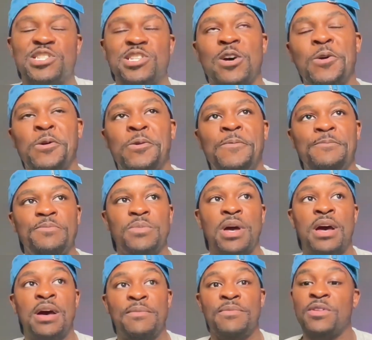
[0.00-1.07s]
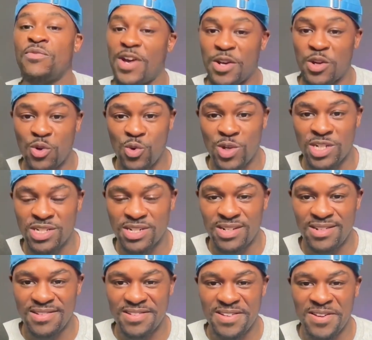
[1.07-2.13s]
So the final
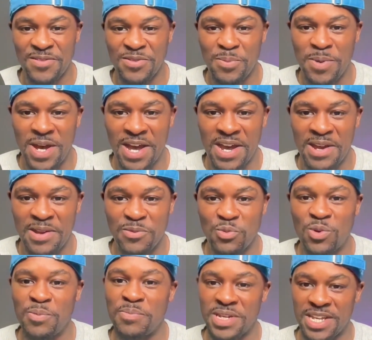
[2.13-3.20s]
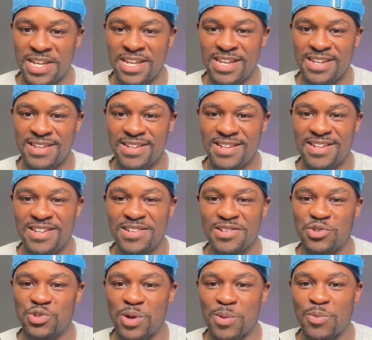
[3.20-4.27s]
question of the pie would be
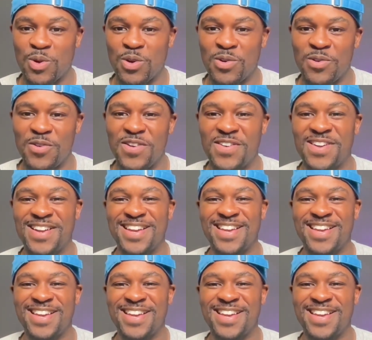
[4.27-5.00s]
drum roll.